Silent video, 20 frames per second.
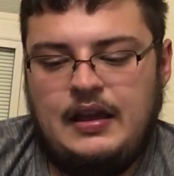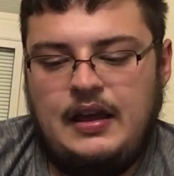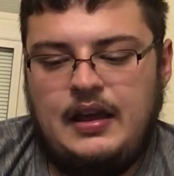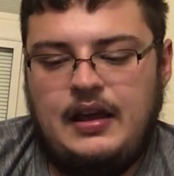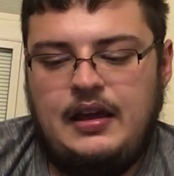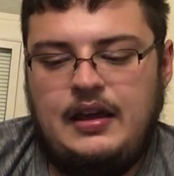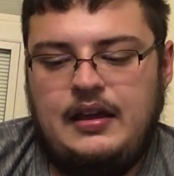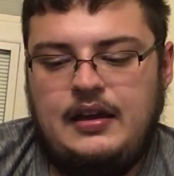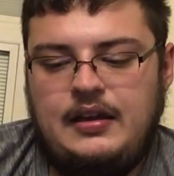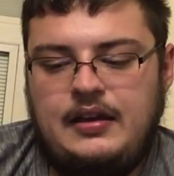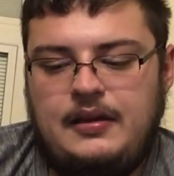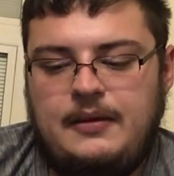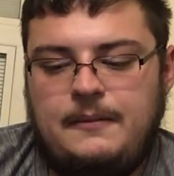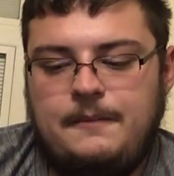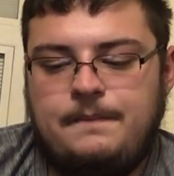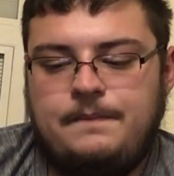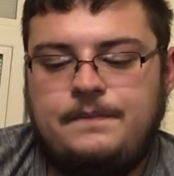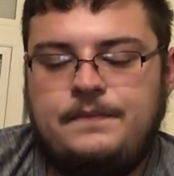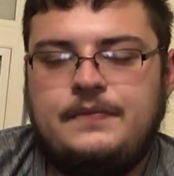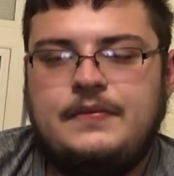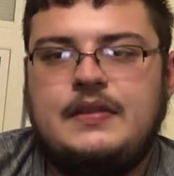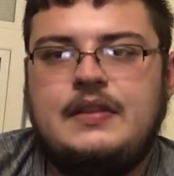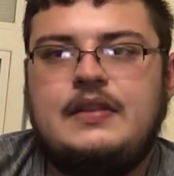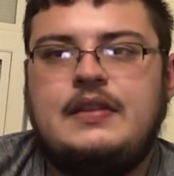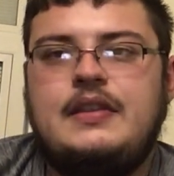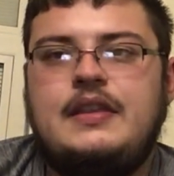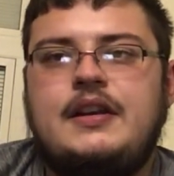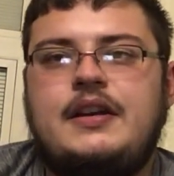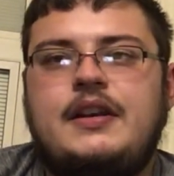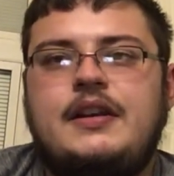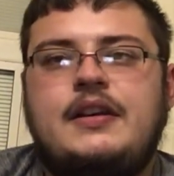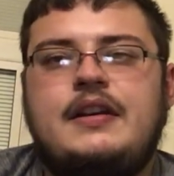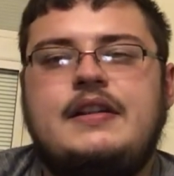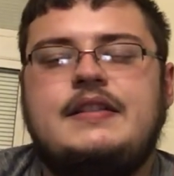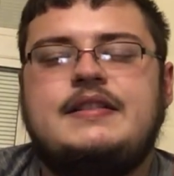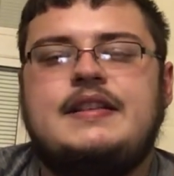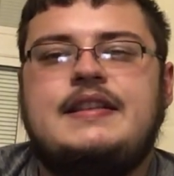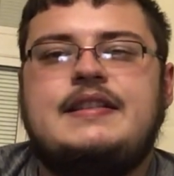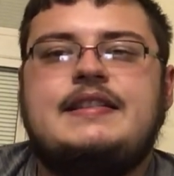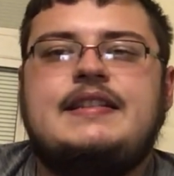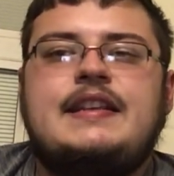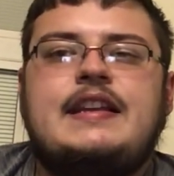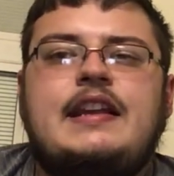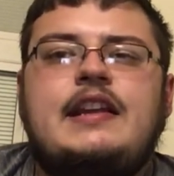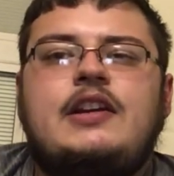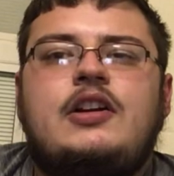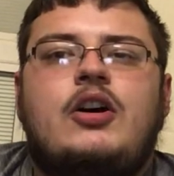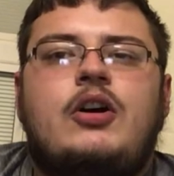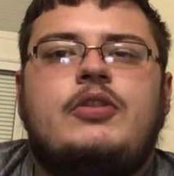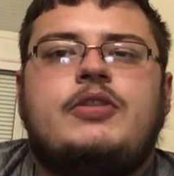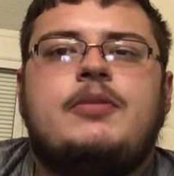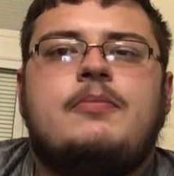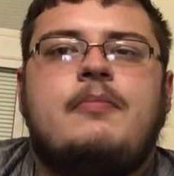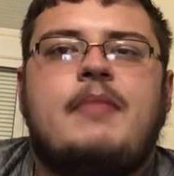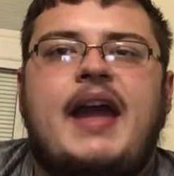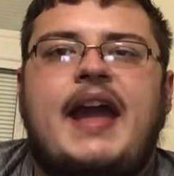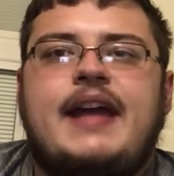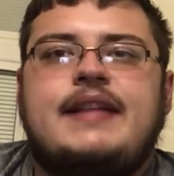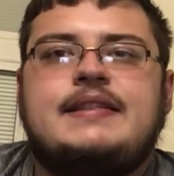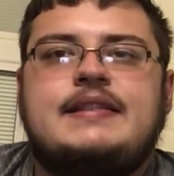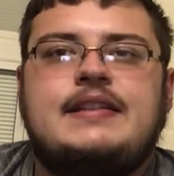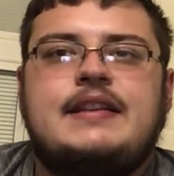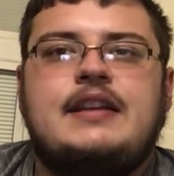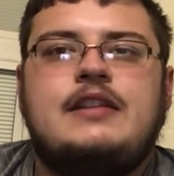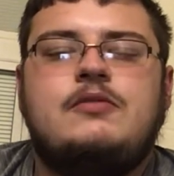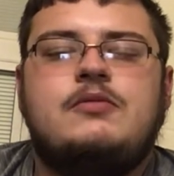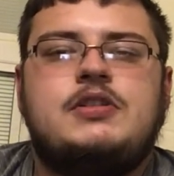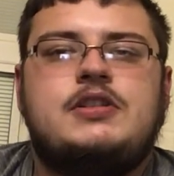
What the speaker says: there is a scene called the Mad Scene,